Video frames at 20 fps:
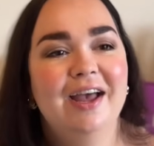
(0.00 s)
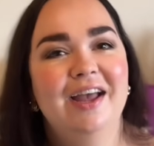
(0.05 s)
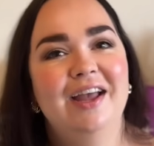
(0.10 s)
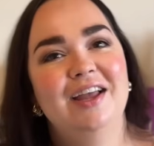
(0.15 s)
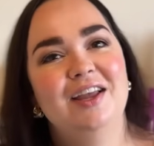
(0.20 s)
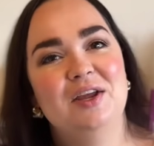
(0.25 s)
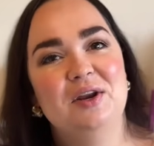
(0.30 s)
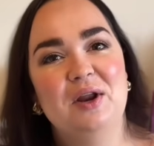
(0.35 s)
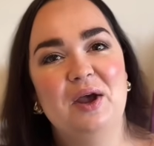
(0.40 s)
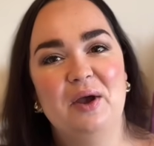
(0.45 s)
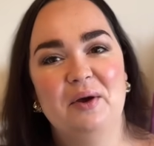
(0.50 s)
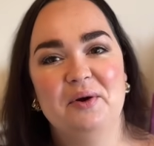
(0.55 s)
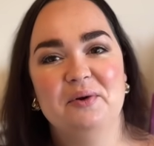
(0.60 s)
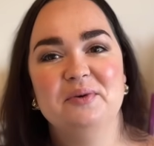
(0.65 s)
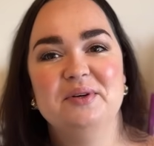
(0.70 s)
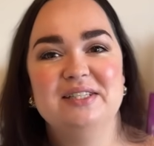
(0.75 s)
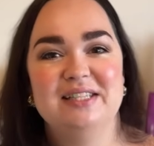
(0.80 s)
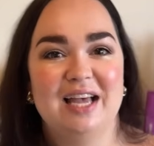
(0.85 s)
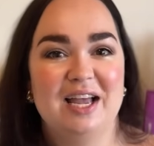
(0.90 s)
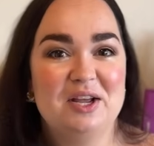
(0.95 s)
You know, it
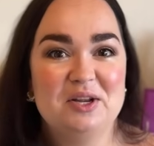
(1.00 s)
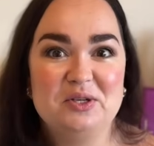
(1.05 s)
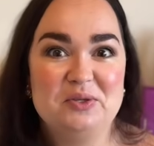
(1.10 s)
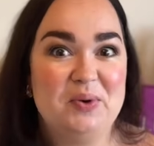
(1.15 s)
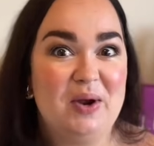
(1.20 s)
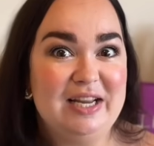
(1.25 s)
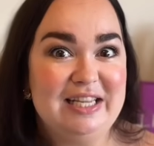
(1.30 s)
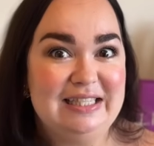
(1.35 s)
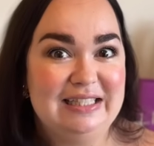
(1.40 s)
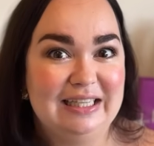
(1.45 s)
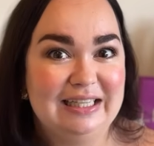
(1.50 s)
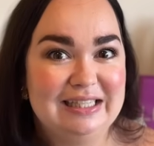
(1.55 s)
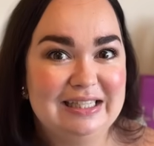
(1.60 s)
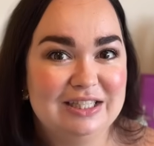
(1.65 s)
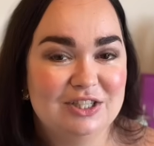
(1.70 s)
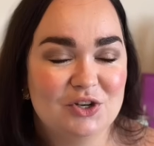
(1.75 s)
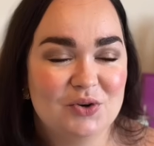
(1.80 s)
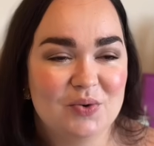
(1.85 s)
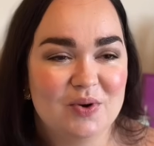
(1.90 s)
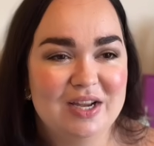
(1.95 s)
was like 26
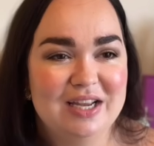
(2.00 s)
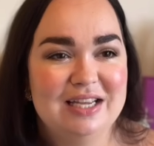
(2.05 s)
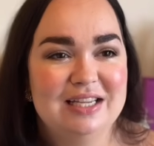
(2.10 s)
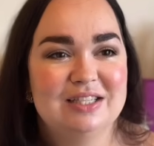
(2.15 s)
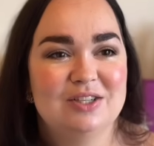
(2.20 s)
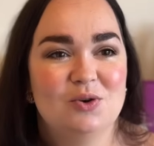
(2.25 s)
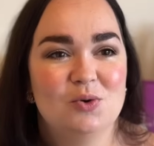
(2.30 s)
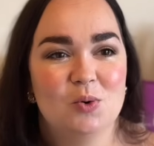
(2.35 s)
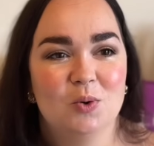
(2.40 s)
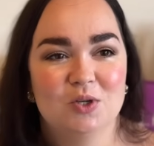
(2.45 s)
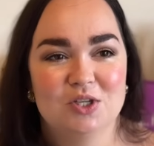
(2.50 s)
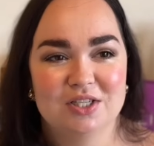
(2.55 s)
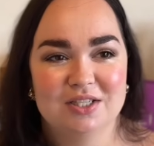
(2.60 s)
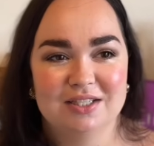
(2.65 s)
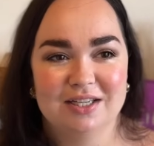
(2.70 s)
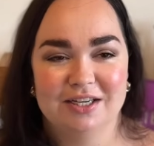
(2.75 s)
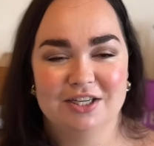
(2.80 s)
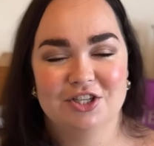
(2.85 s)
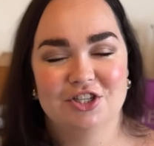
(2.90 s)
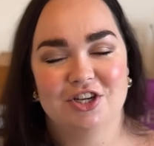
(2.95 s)
degrees, gorgeous
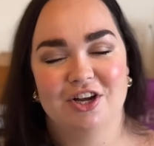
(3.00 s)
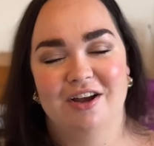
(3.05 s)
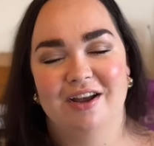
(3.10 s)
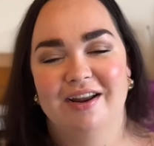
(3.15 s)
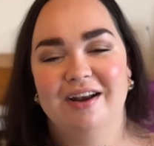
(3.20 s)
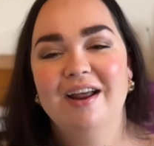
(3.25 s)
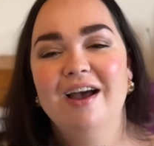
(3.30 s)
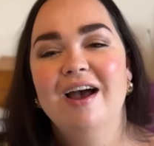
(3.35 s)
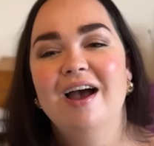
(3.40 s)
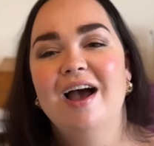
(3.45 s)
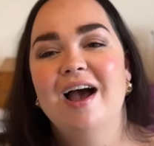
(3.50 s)
sunshine.